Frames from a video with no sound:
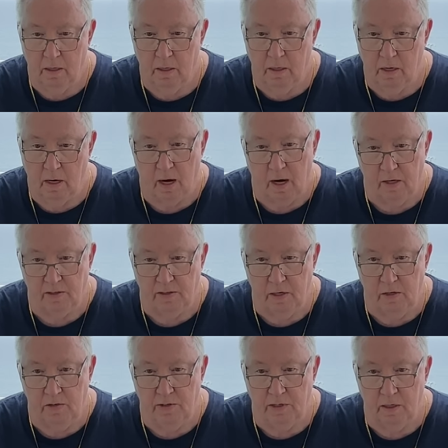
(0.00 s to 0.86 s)

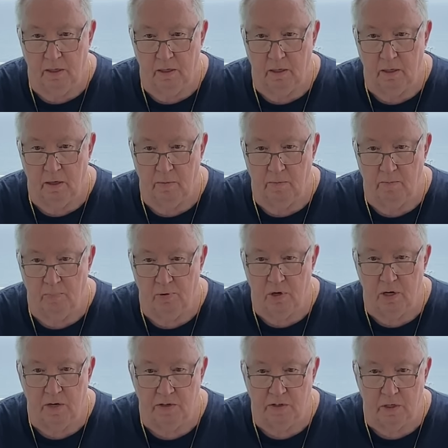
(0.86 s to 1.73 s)
hostage in the
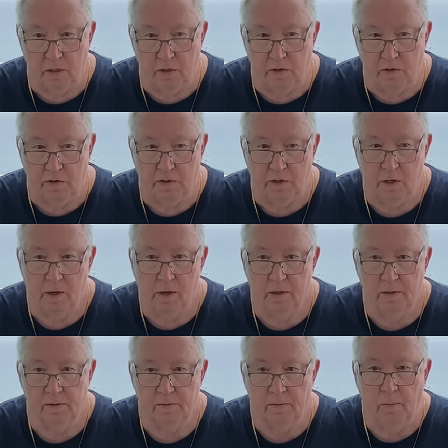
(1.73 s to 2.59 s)
prisons.
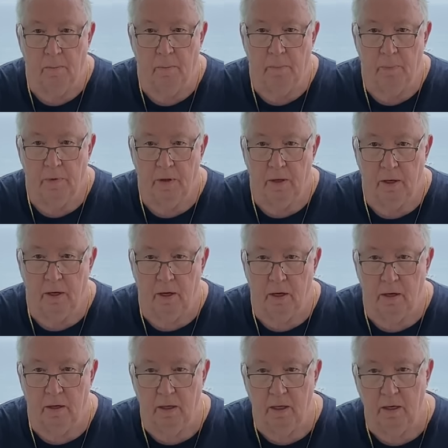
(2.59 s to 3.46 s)

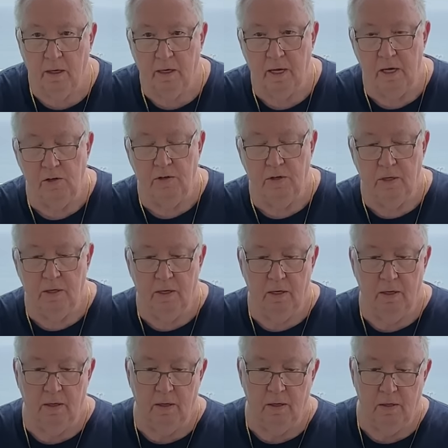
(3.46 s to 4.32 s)
In case you,
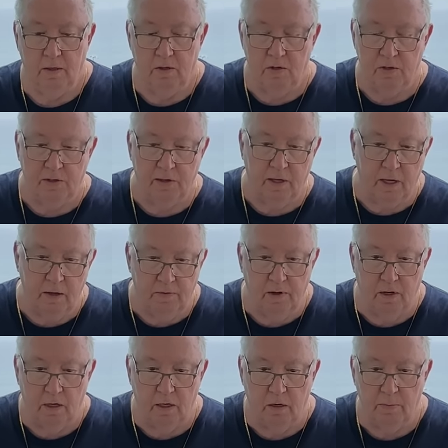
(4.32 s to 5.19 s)
just to give
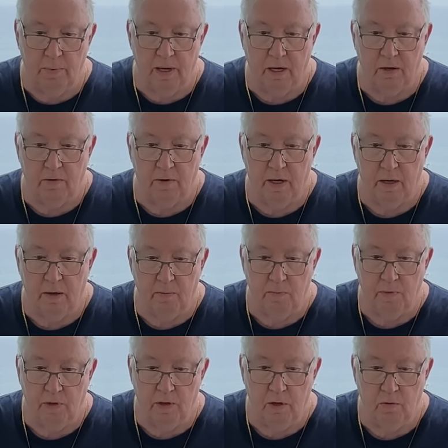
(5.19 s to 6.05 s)
you a little
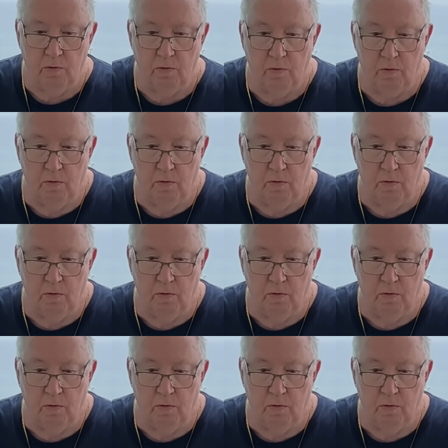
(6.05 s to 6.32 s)
background, the